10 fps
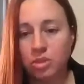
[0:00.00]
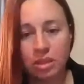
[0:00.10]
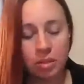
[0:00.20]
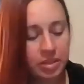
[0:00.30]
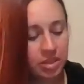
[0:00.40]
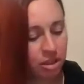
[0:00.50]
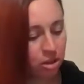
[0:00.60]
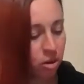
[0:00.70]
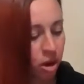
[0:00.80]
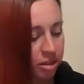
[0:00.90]
syllabus
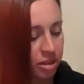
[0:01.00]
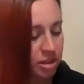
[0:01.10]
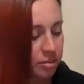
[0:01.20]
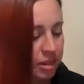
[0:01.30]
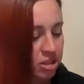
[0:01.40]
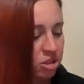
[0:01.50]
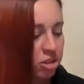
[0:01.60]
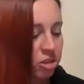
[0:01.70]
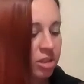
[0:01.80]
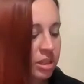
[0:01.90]
that you got this
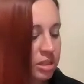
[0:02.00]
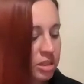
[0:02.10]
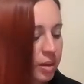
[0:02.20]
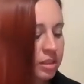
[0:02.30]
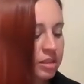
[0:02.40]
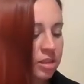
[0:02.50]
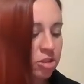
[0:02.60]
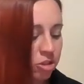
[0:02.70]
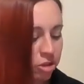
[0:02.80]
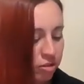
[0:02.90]
semester, your attendance
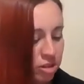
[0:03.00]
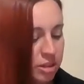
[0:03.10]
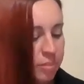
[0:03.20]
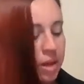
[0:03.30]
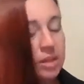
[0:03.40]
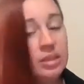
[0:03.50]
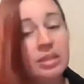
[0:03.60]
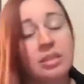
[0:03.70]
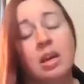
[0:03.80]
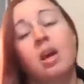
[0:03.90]
policies, your university
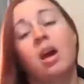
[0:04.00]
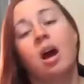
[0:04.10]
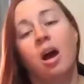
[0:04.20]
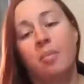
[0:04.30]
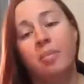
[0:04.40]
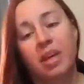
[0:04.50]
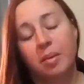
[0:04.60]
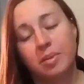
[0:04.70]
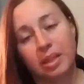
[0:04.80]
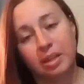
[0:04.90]
policies. The
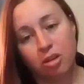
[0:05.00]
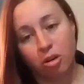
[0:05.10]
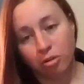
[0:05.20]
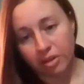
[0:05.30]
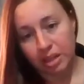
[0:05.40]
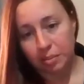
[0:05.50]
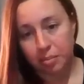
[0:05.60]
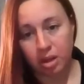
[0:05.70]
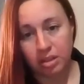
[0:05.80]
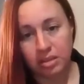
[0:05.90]
updated COVID
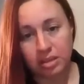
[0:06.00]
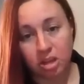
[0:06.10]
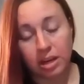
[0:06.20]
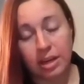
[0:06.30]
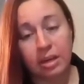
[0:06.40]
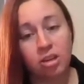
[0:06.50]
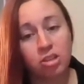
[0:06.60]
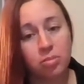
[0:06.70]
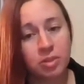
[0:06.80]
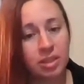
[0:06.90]
policies are in
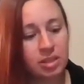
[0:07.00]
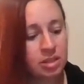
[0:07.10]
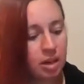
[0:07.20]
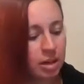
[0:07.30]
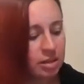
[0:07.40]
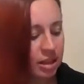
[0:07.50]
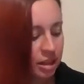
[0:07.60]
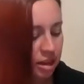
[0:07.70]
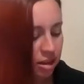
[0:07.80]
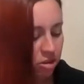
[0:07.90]
here, so please
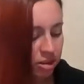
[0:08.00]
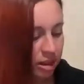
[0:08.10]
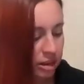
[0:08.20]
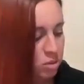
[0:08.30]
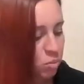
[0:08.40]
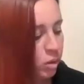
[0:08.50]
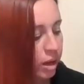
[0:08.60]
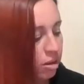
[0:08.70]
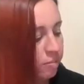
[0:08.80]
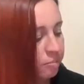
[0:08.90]
take a gander at that as
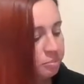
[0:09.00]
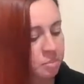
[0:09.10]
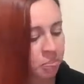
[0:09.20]
well.